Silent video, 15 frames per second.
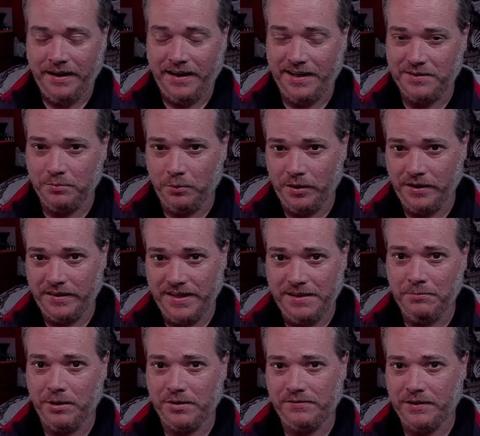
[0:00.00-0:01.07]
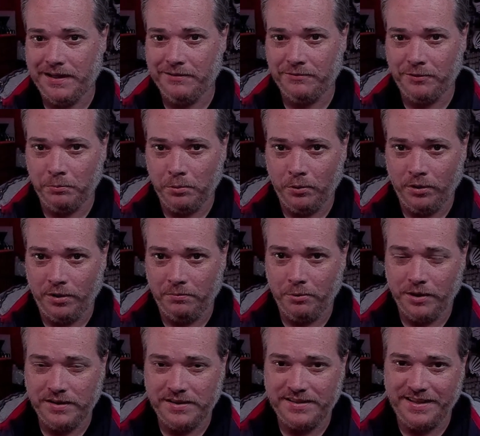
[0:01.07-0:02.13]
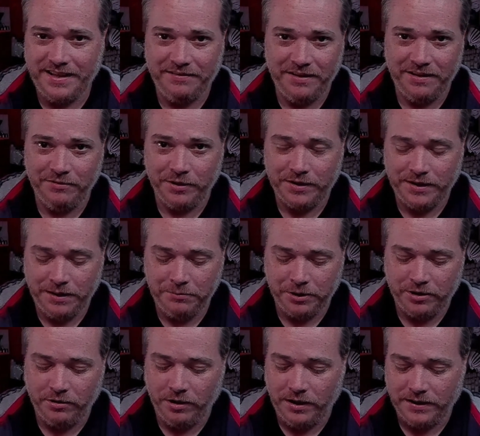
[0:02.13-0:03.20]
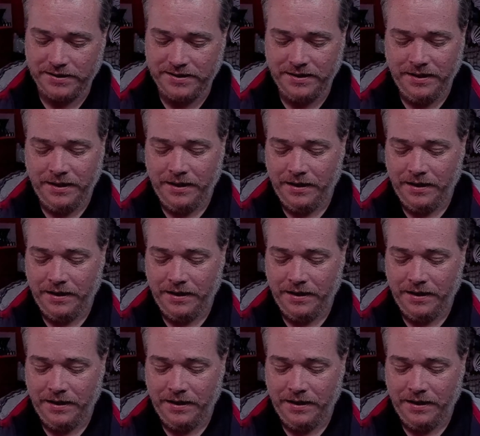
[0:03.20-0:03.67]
as one of the most flavorful Boro bridges I've ever come across.